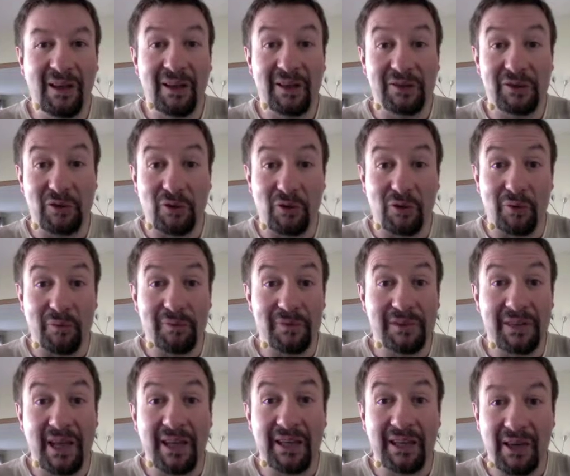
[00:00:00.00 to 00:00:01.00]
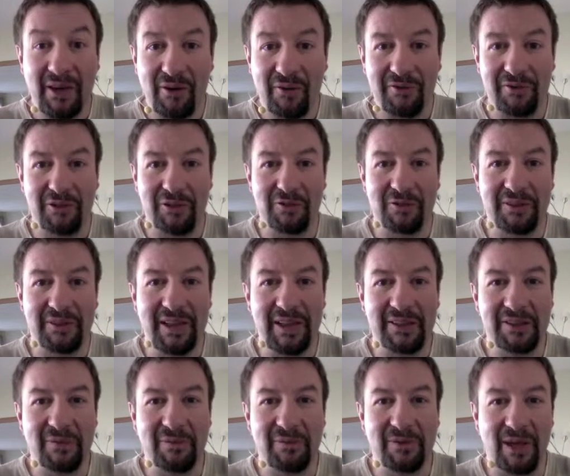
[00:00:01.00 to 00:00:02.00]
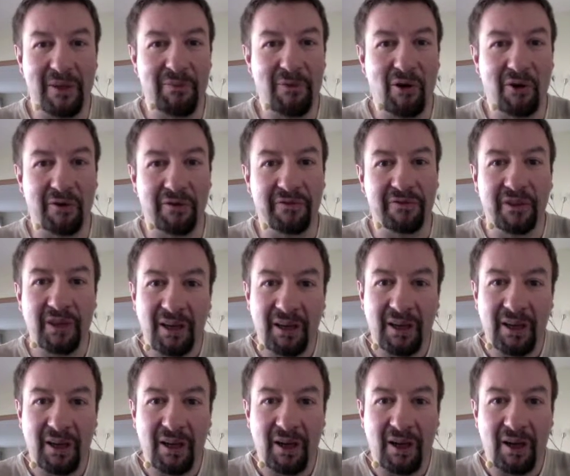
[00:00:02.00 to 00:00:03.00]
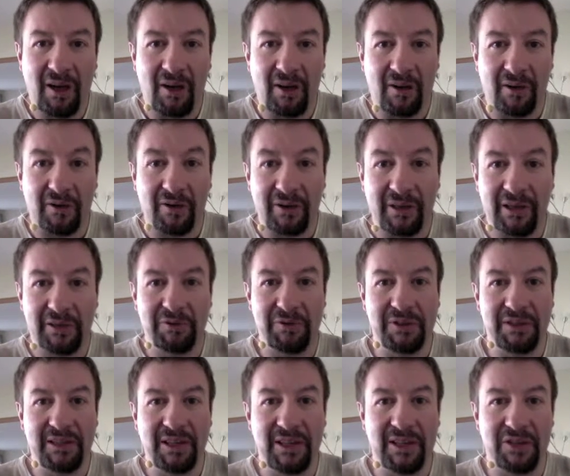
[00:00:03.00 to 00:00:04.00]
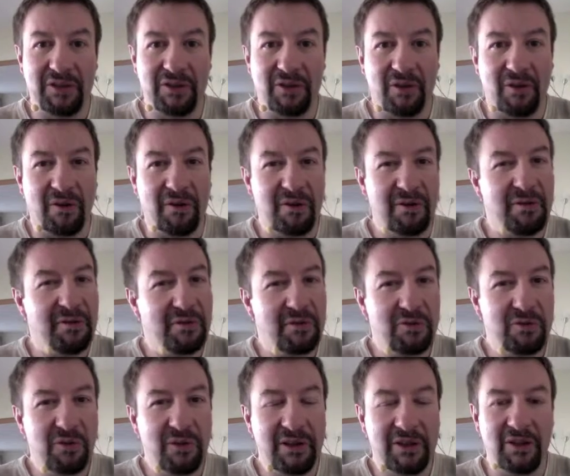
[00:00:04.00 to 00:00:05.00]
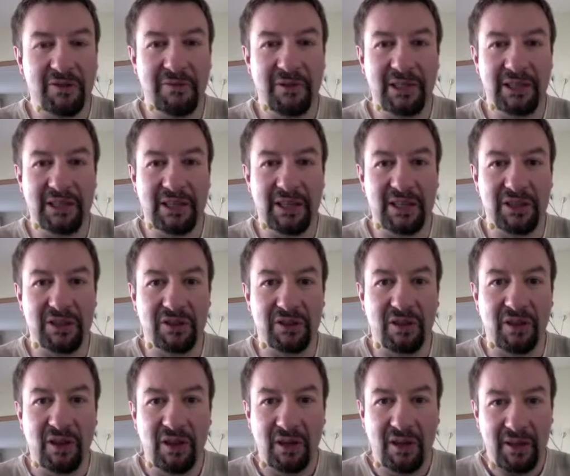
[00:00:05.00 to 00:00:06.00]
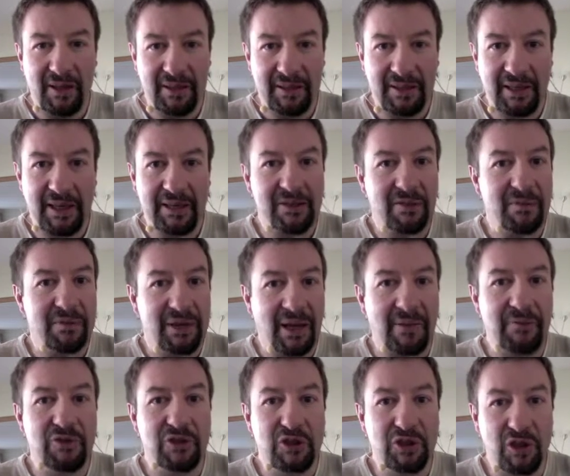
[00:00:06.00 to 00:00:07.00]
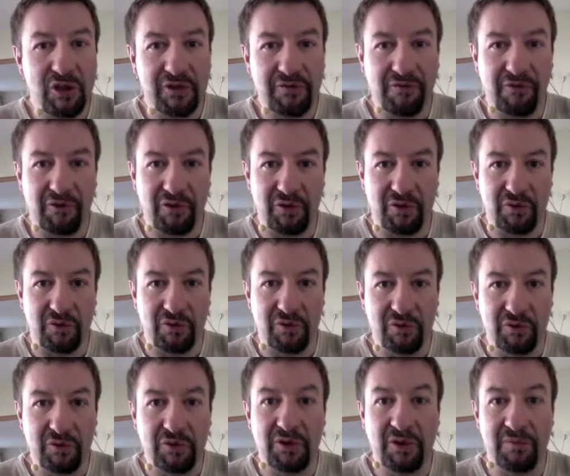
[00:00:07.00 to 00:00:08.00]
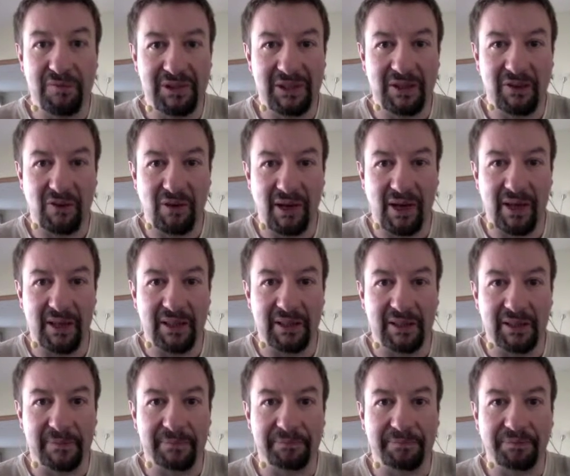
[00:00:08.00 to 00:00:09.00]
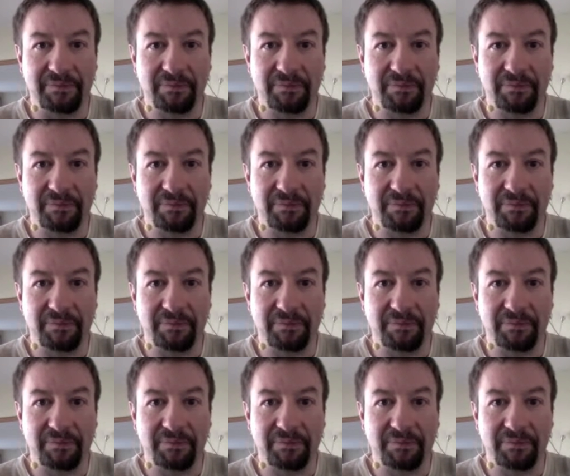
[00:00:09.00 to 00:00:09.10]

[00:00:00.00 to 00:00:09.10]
So take care of you, take some time off, uh, connect with nature, do a little meditation, take some time just for you, do something you like.